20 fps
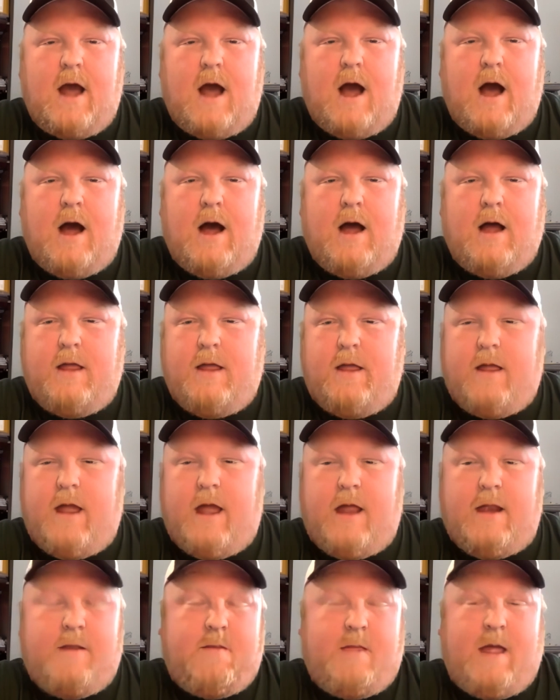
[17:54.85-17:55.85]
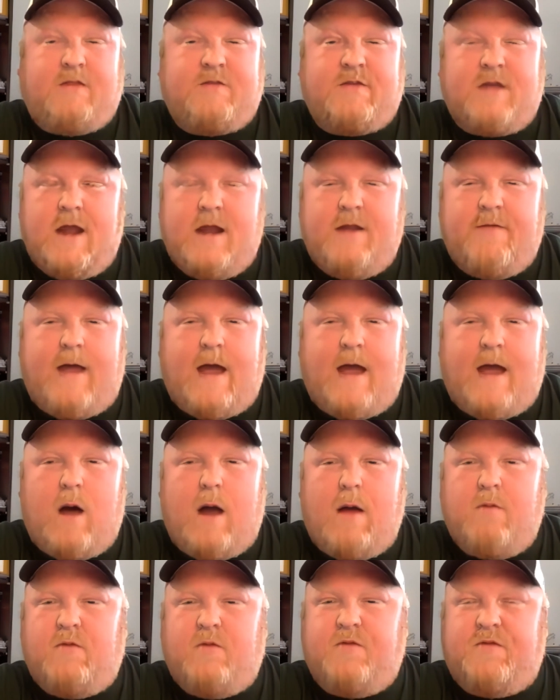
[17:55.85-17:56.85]
And that's kind of how
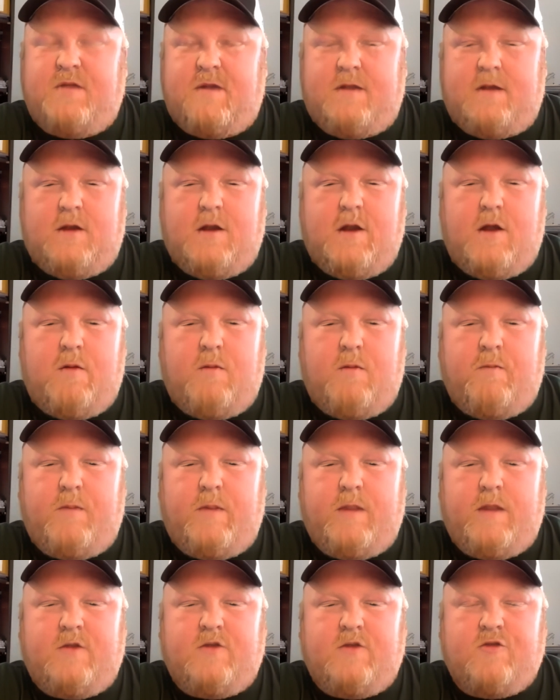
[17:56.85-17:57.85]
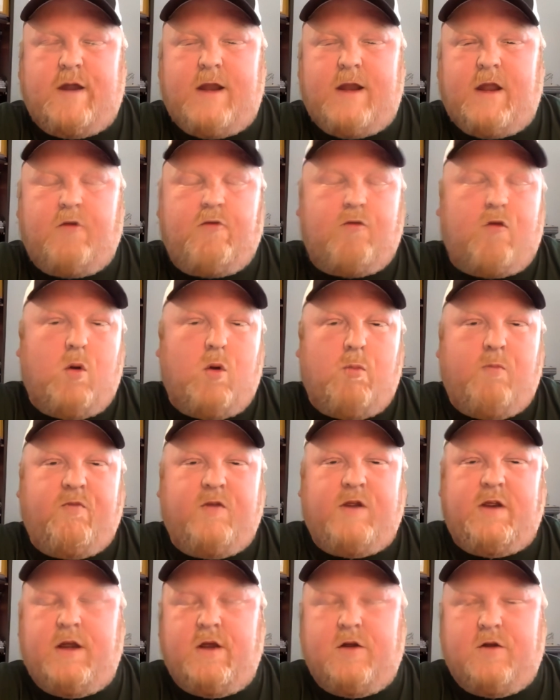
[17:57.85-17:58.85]
I was, treating Chrome
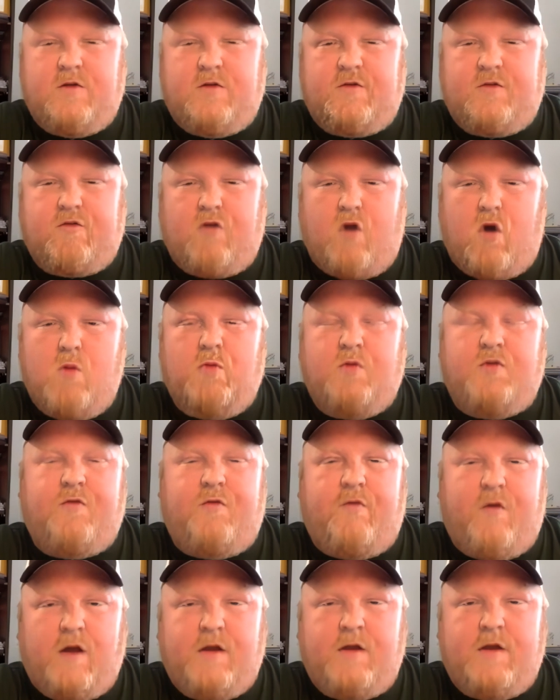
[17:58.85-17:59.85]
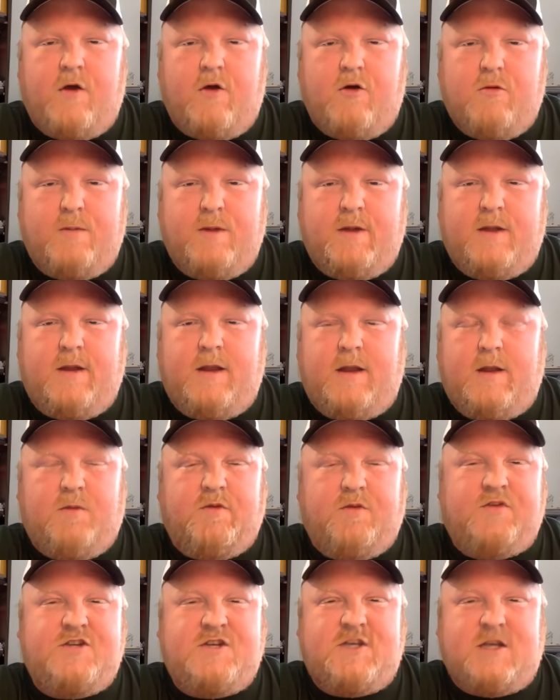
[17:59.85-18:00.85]
for years. Chrome was fun to open. It
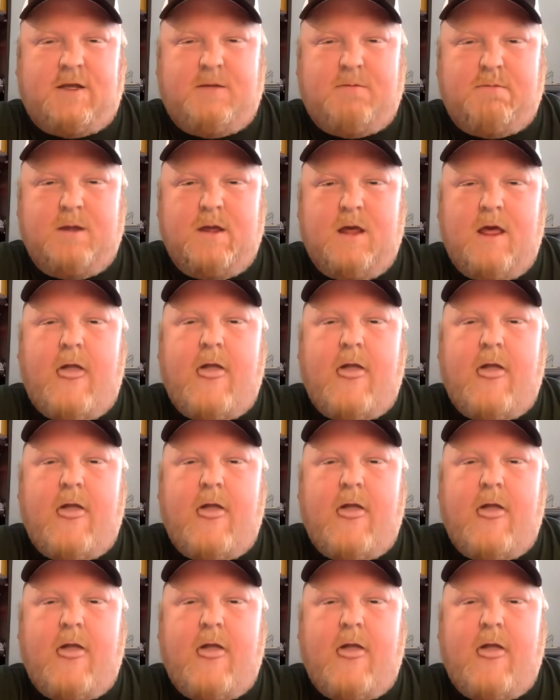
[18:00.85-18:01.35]
was cheap.